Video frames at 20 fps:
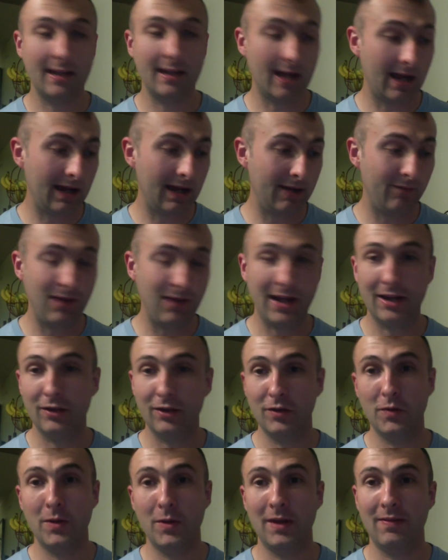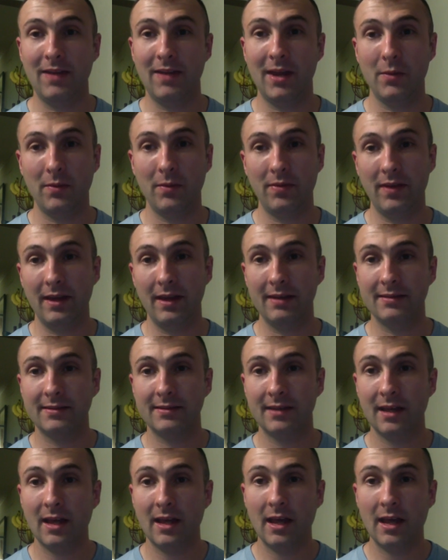if they can do anything with this.